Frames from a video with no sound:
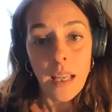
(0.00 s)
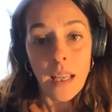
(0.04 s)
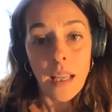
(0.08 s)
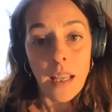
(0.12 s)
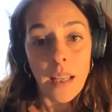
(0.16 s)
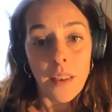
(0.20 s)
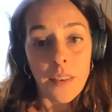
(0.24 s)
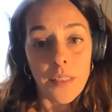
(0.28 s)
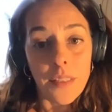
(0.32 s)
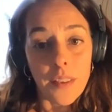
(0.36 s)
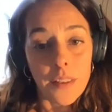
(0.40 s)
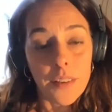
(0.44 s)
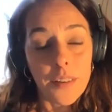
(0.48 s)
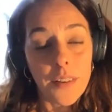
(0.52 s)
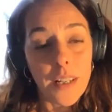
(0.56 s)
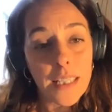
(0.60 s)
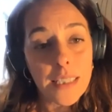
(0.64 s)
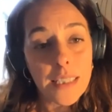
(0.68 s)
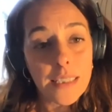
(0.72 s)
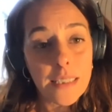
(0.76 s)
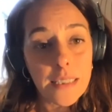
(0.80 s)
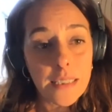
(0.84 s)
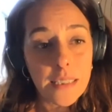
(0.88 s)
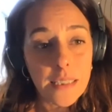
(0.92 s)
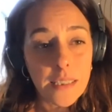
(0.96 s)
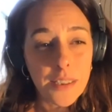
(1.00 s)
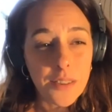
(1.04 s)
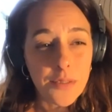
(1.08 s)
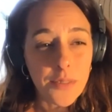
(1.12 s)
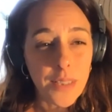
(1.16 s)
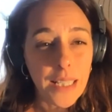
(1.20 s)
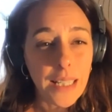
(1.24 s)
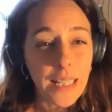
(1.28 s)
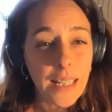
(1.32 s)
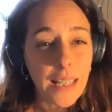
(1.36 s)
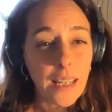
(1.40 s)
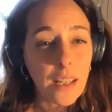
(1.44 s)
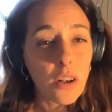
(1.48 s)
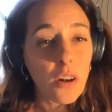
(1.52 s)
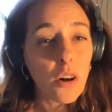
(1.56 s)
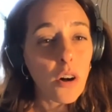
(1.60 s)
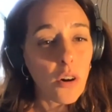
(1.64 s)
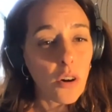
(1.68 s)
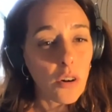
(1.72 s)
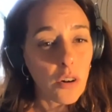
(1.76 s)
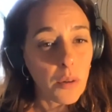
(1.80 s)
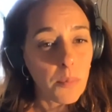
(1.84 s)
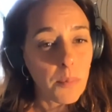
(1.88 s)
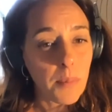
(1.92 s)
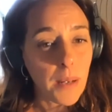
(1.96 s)
The crisis is really a
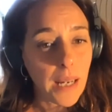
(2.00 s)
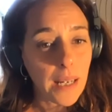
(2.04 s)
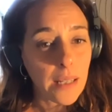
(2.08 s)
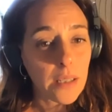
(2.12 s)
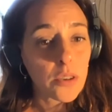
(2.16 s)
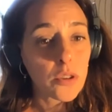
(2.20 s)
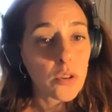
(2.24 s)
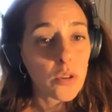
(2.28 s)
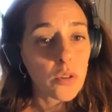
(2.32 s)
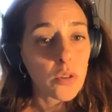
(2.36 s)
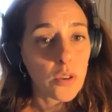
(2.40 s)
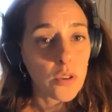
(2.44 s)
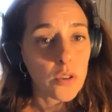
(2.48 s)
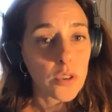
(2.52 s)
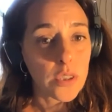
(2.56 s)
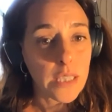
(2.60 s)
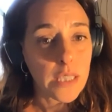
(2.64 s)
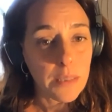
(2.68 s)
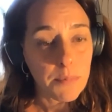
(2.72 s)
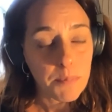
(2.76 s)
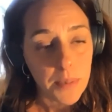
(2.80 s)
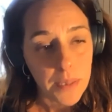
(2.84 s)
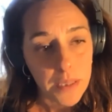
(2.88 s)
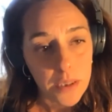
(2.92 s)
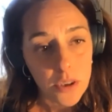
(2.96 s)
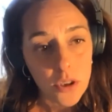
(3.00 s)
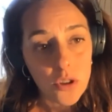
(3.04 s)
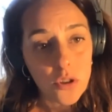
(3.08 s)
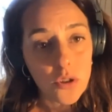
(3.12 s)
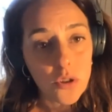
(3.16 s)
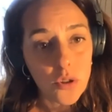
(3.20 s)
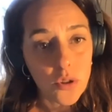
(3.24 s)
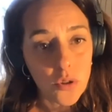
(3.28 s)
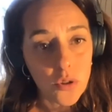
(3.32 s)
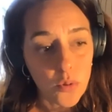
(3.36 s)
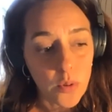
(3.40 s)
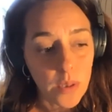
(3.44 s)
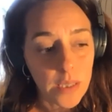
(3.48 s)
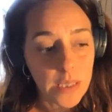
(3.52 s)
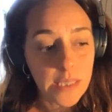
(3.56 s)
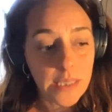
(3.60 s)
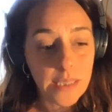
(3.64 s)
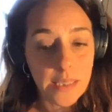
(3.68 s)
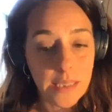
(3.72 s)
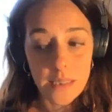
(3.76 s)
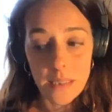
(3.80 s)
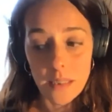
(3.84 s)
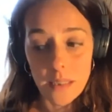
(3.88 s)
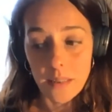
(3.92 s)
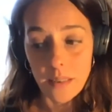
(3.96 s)
call back to our deepest,
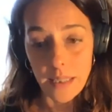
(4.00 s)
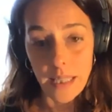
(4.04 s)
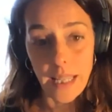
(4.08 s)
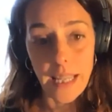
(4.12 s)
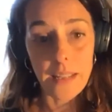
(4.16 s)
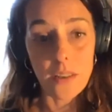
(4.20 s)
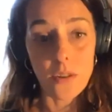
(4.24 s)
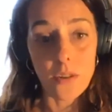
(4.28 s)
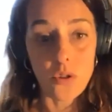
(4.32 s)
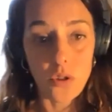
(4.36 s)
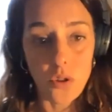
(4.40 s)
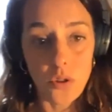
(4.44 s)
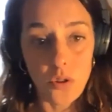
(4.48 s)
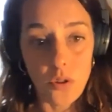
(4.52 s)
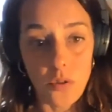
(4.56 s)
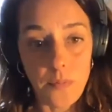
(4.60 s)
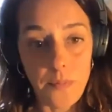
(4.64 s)
truest nature.